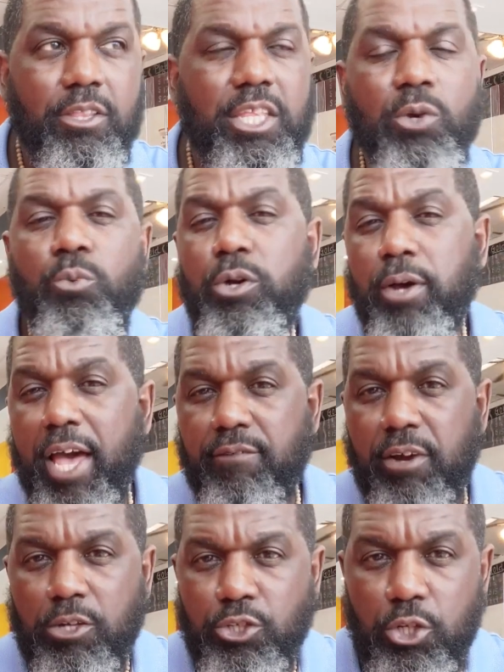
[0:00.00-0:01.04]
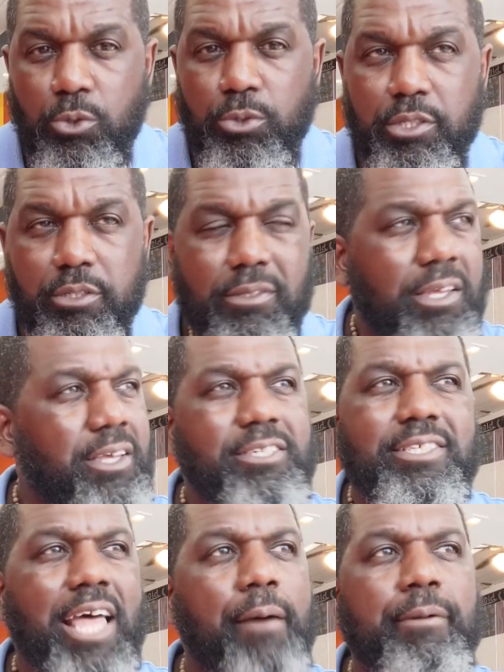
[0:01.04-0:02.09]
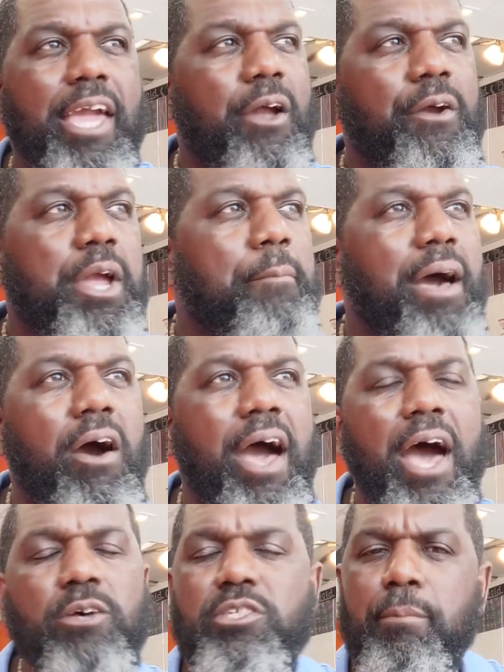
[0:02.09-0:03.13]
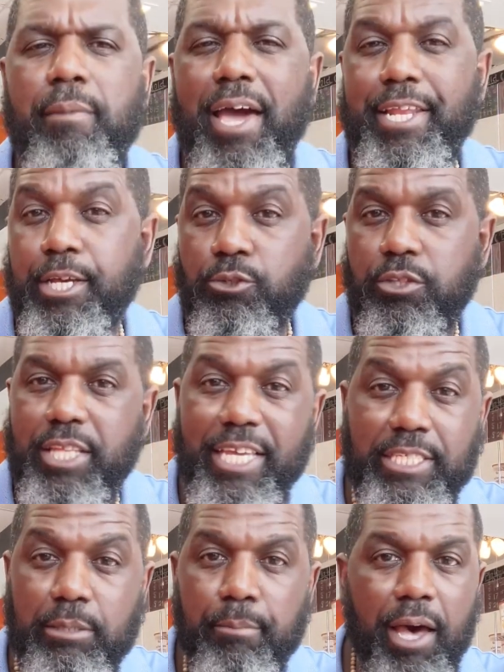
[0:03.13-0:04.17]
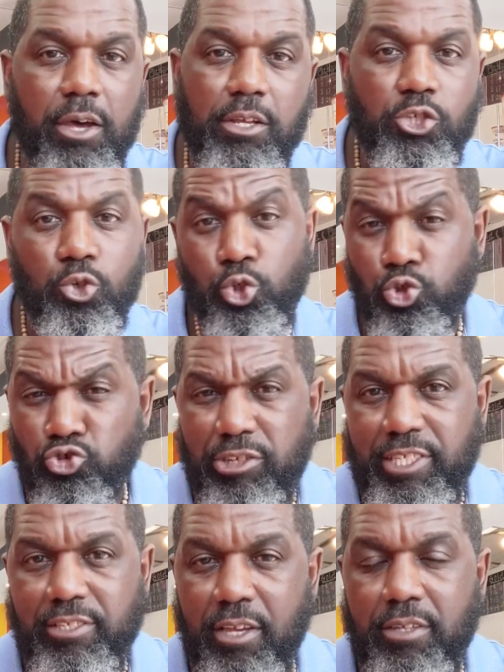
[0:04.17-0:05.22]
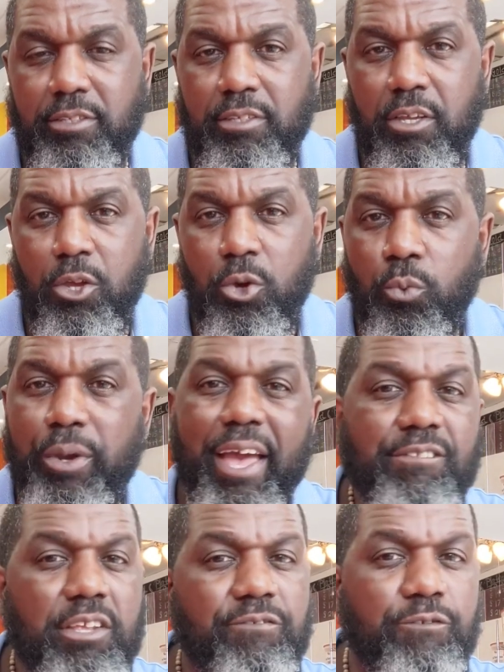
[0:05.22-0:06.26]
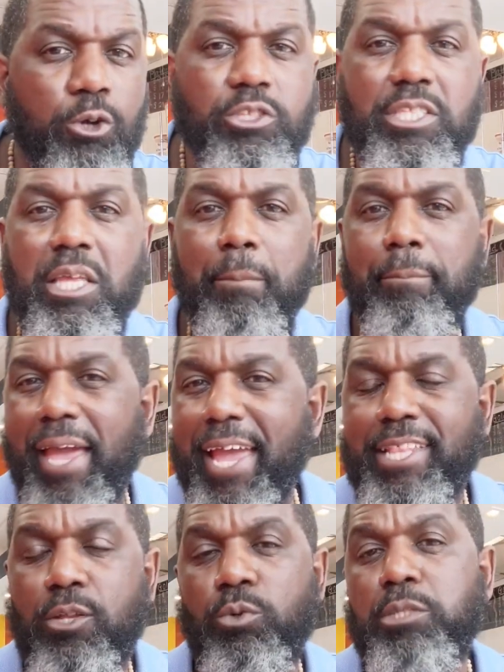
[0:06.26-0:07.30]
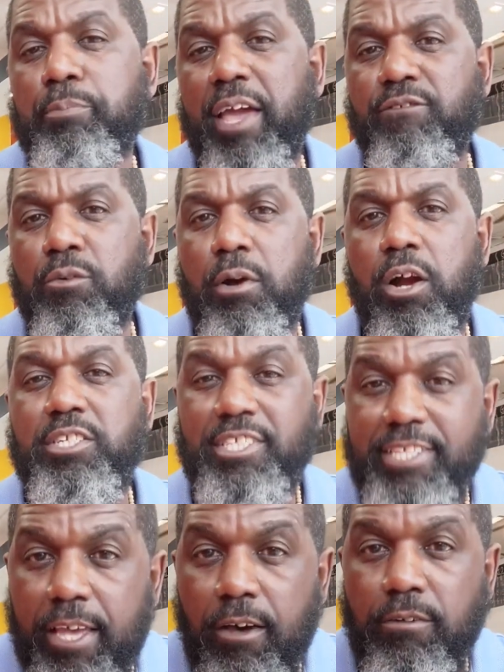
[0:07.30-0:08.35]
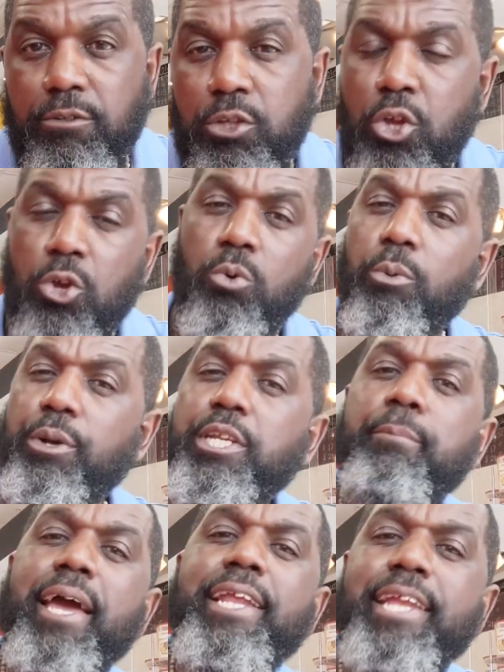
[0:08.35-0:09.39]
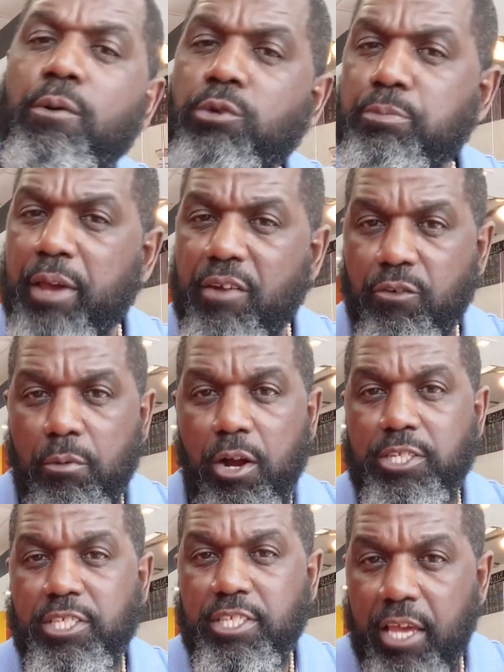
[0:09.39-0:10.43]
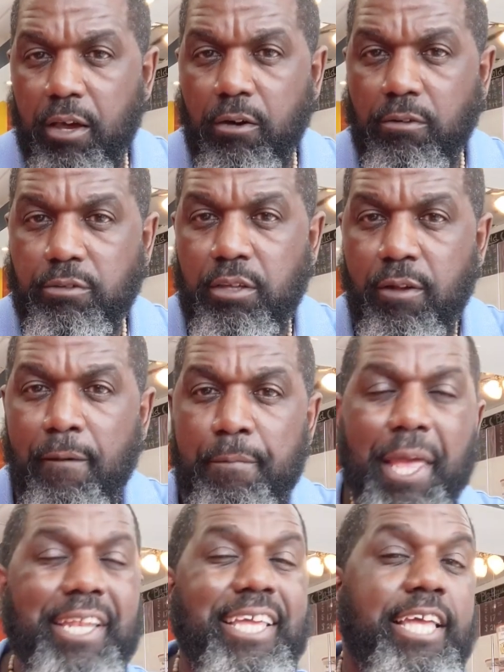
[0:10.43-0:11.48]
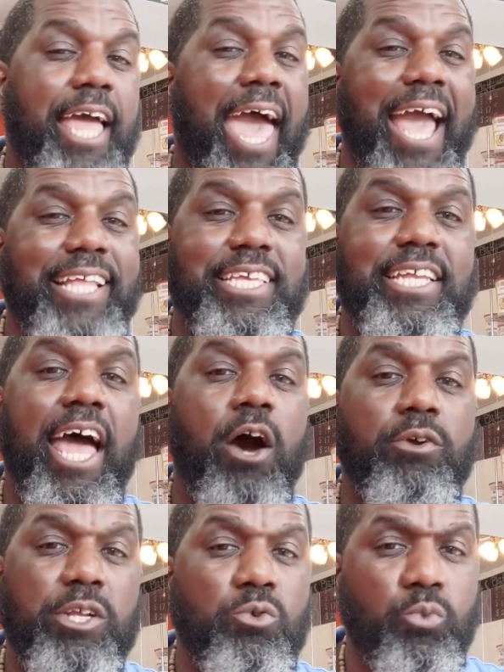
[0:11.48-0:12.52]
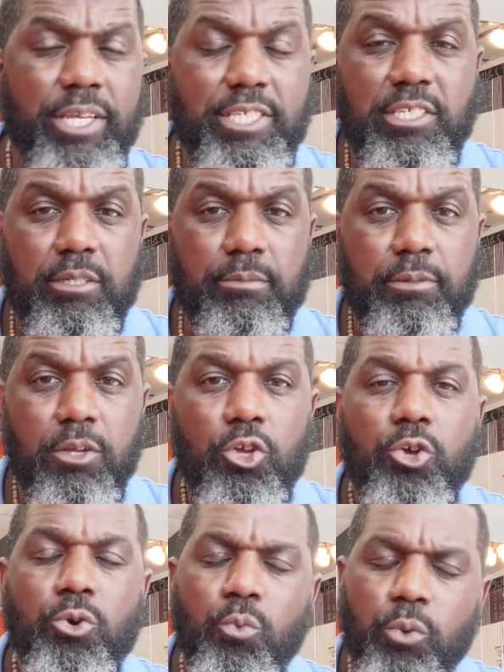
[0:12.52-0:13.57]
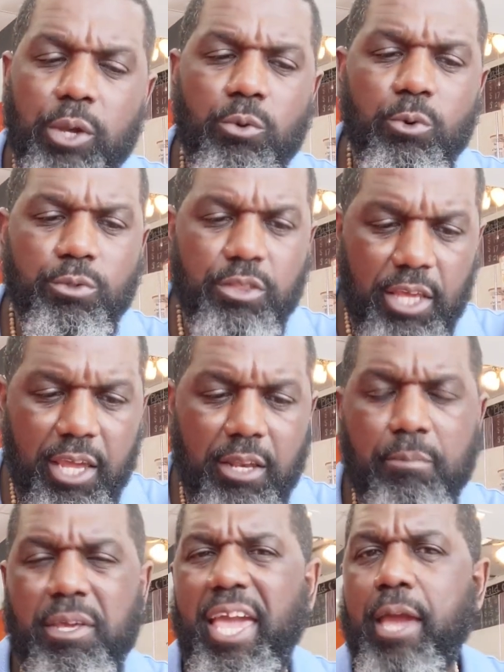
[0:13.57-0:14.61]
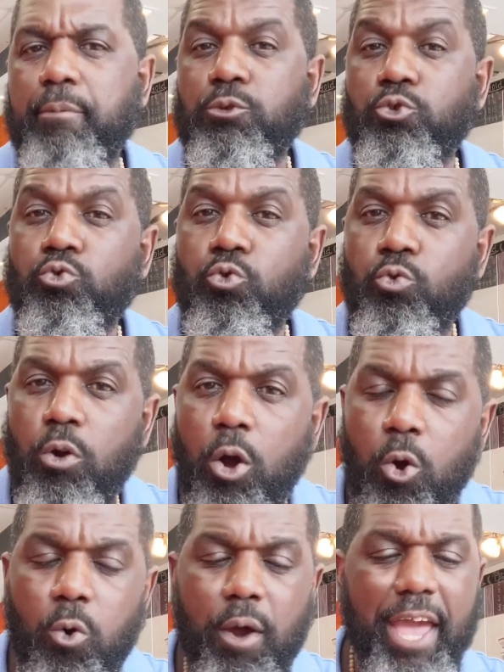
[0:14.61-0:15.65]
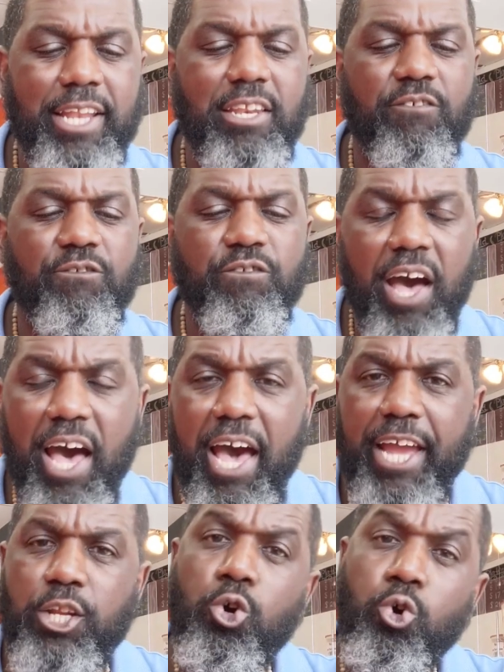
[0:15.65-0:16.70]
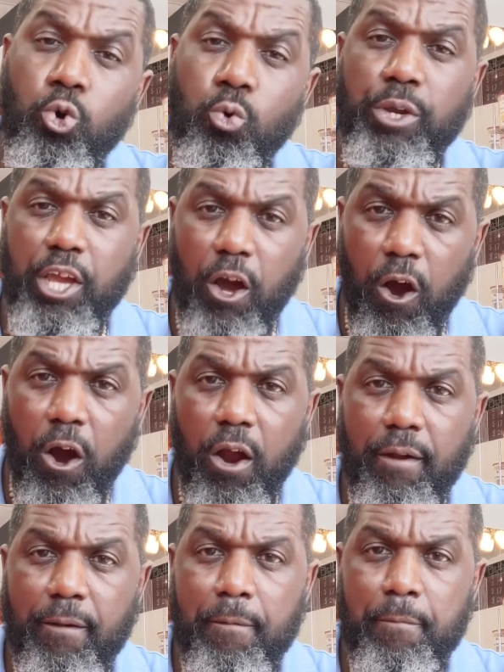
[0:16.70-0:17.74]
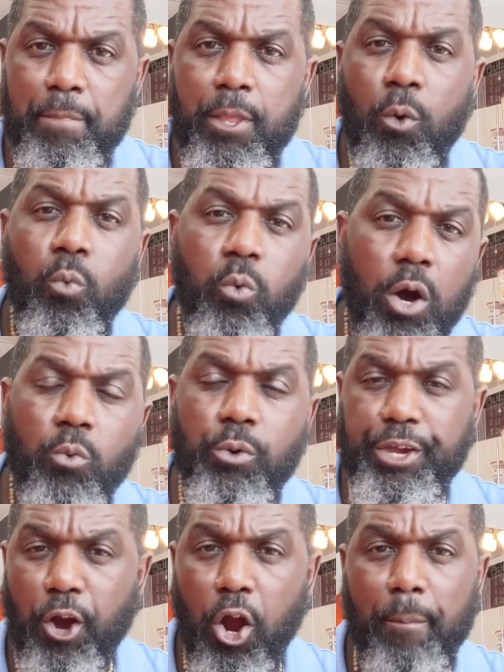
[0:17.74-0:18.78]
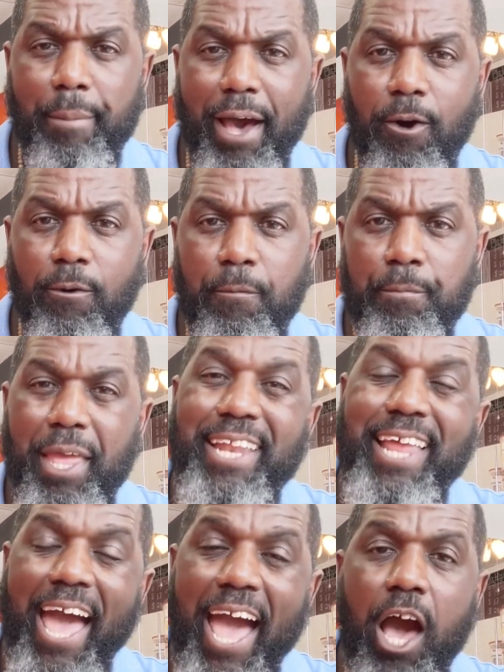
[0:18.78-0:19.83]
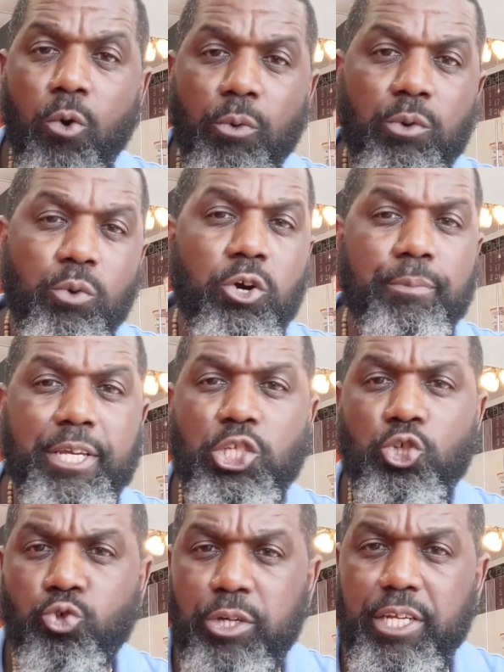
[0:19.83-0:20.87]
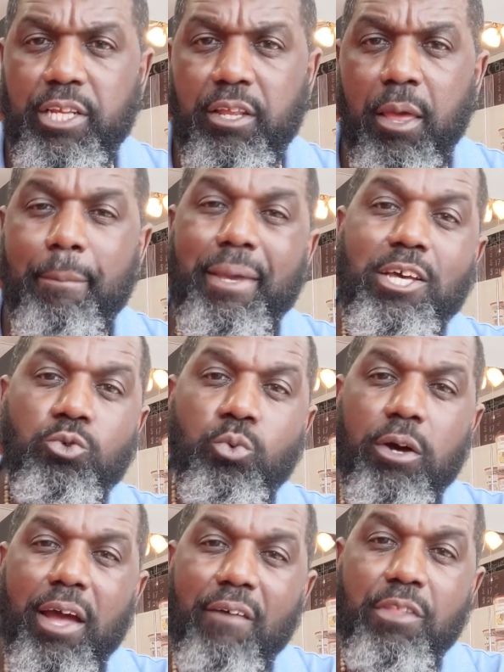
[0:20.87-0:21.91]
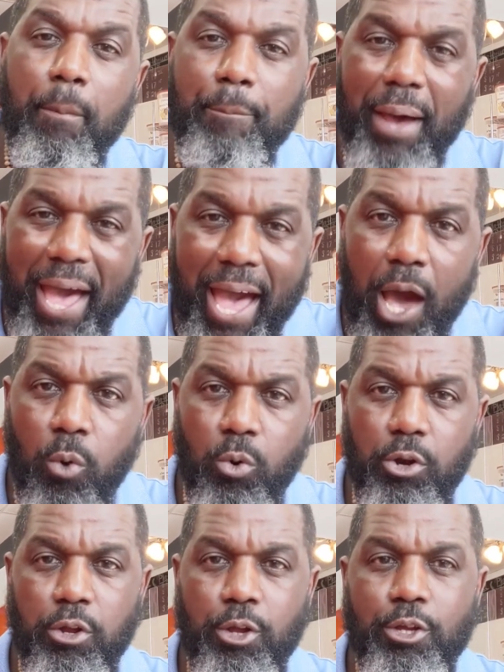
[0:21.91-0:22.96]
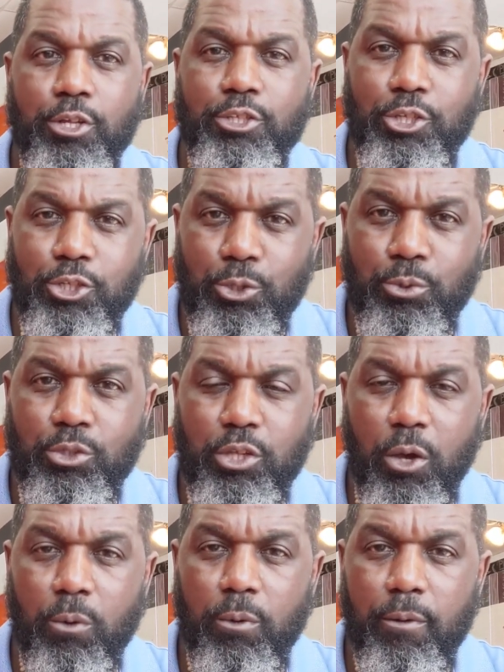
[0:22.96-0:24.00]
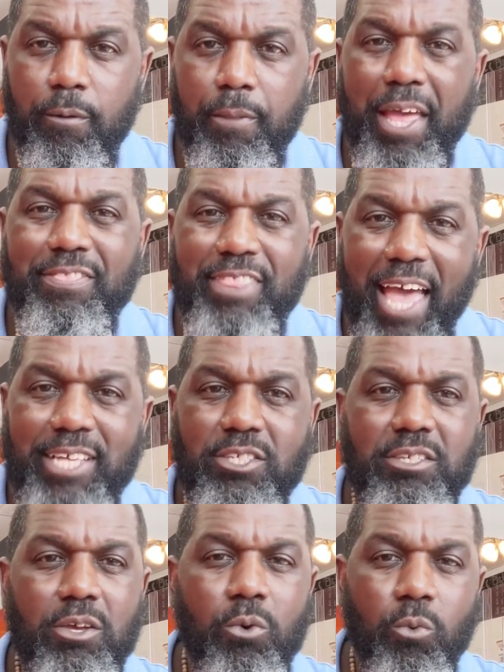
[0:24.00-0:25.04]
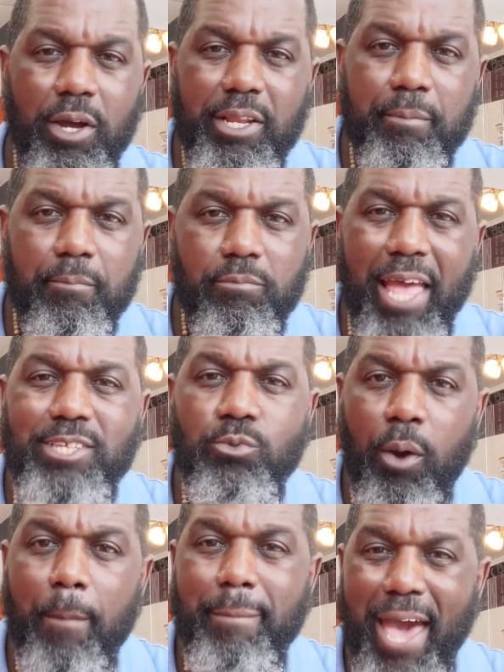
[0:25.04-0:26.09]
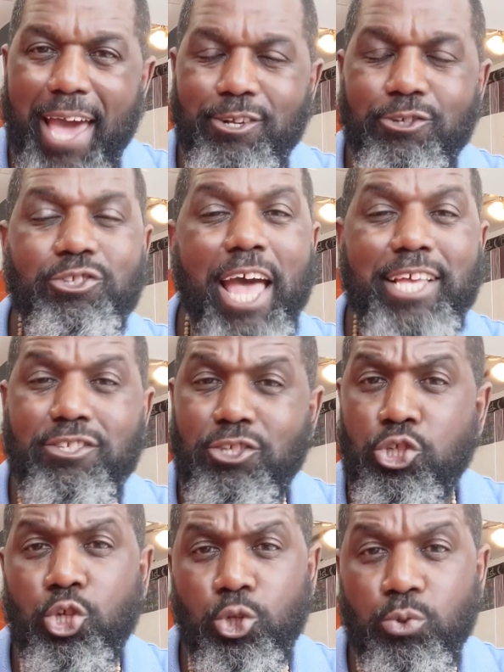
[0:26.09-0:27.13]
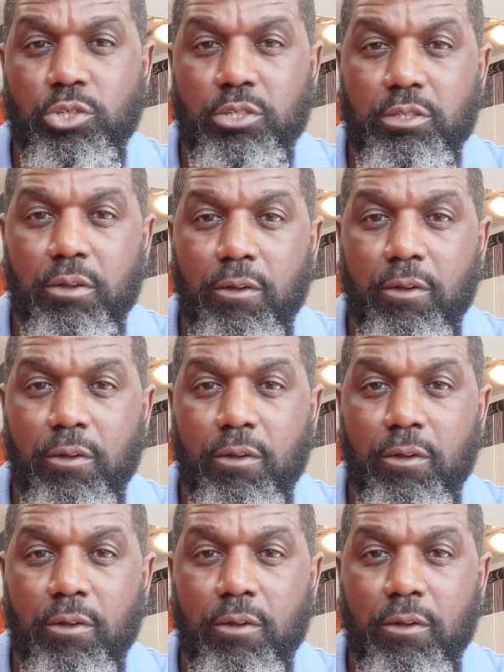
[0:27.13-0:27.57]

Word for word: then we'll have our solution. Stop caring about how somebody else thinks about us or treats us. We have to first demand the respect from ourselves. When we demand that respect from ourselves and then act it out in wisdom, we will then be able to grow and define who we are, what we are about, and how we will be treated because we'll have the power to do so. And that's what it that's what matters. That's the solution.